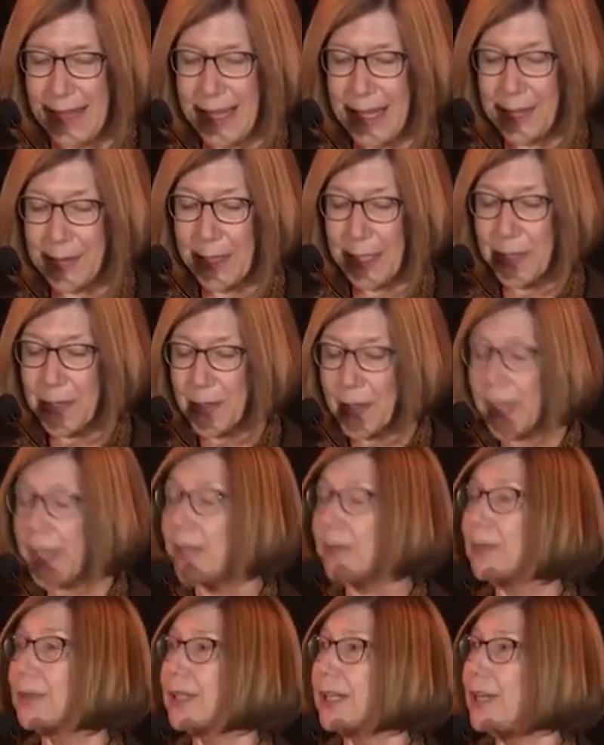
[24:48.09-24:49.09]
I'm
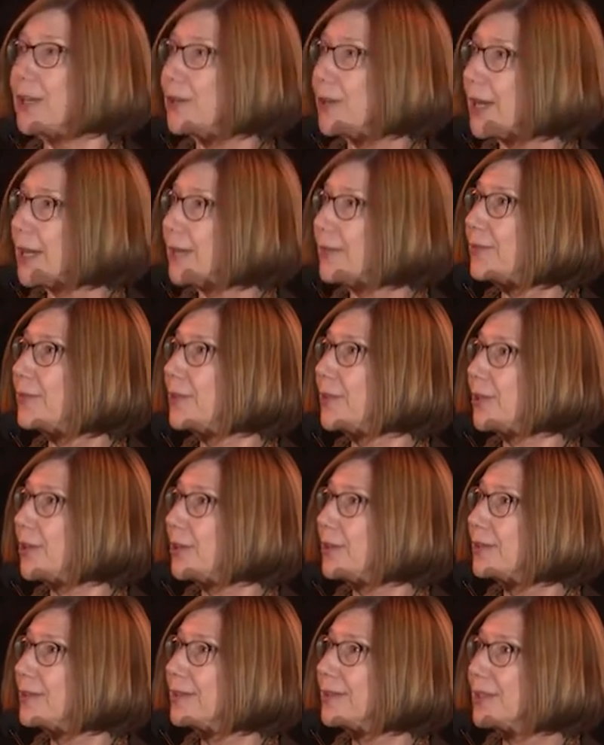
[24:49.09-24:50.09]
incredibly
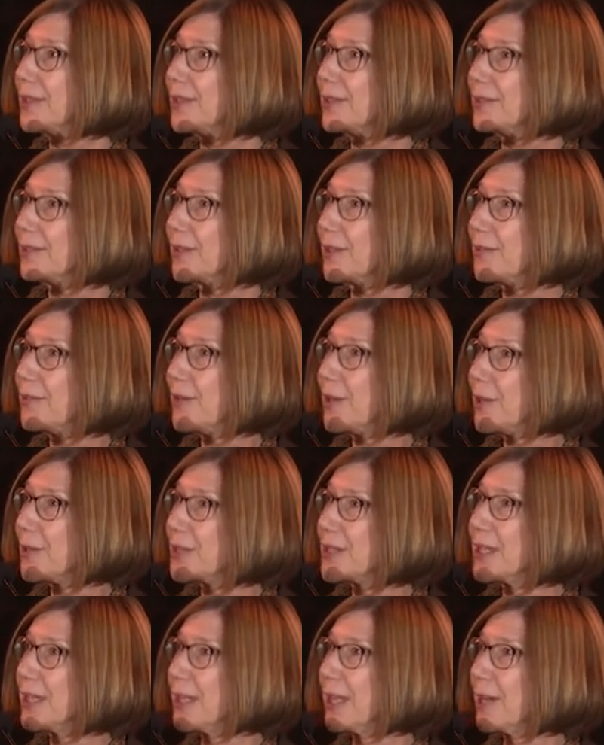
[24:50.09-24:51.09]
grateful for
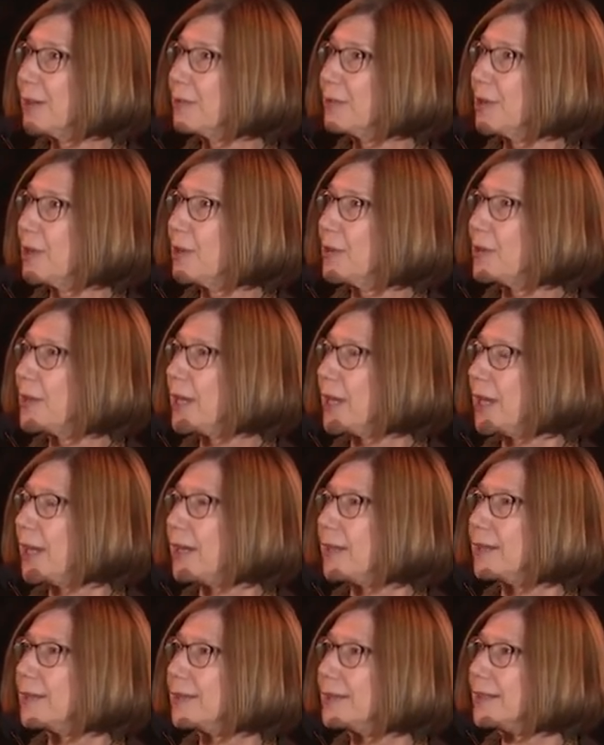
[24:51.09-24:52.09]
folks in that row
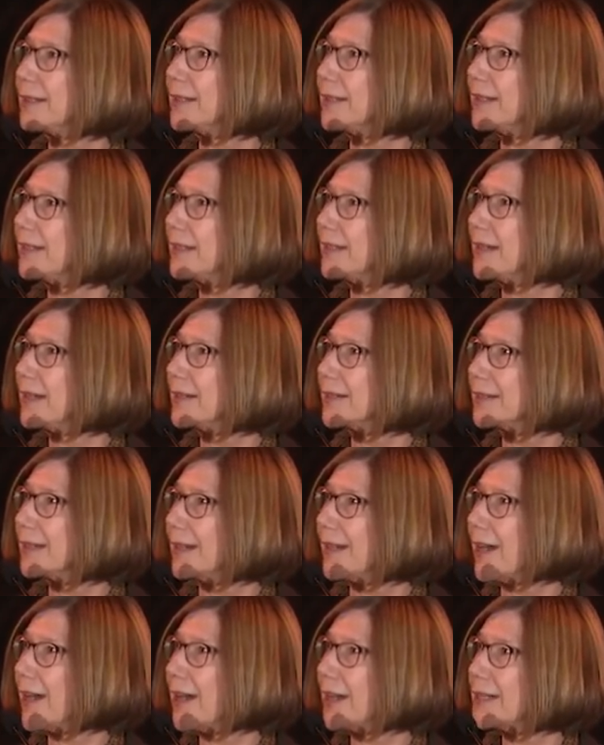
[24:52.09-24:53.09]
there.
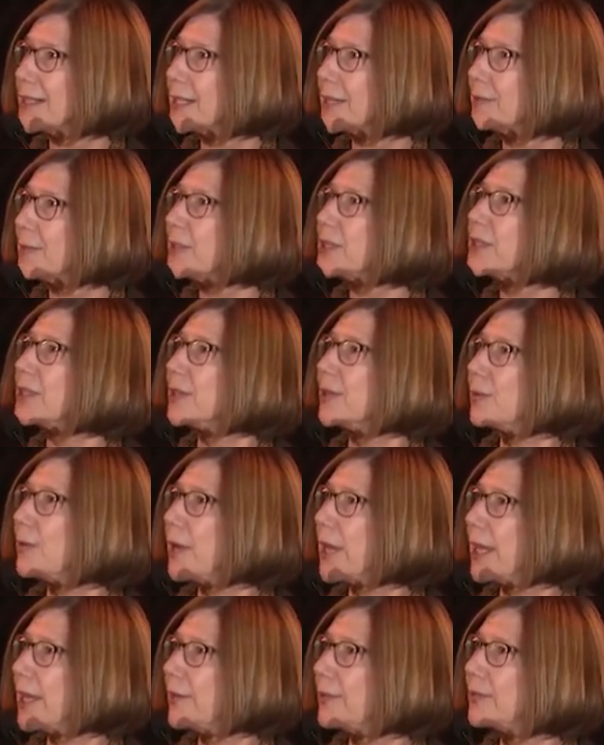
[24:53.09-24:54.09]
Hans, I want you to
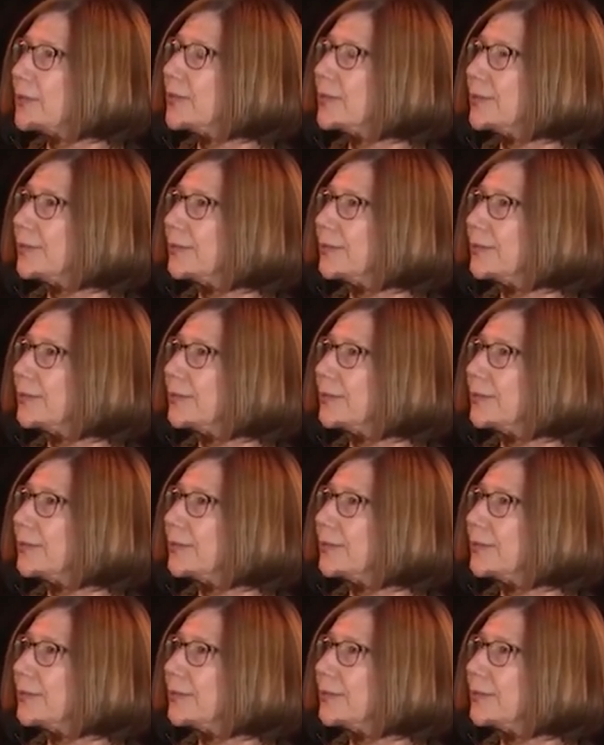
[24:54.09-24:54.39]
wave.